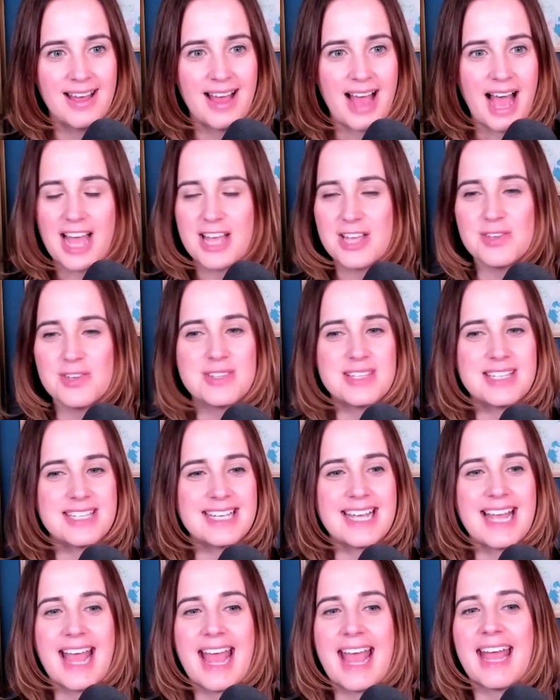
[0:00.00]
I used
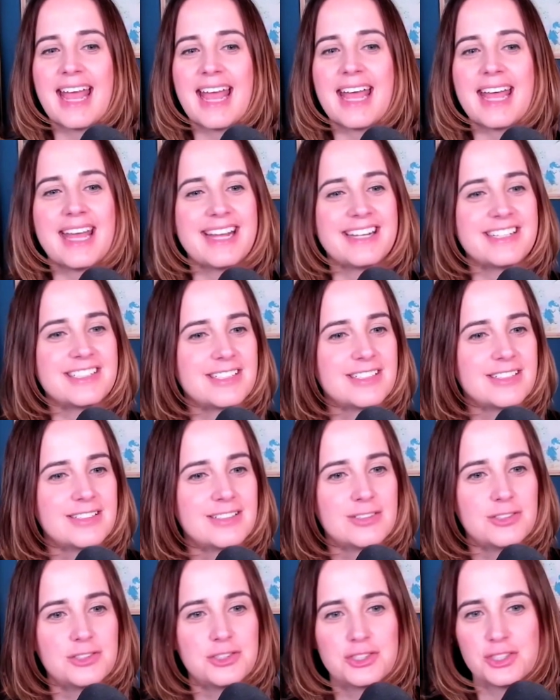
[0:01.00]
to hate
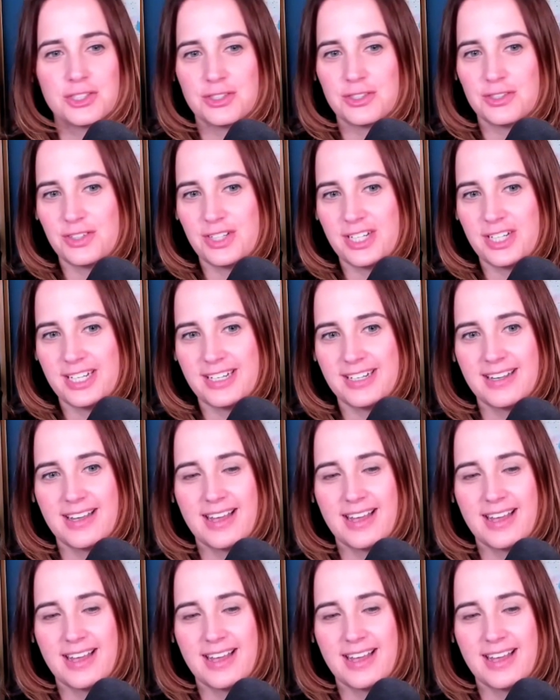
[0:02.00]
journaling.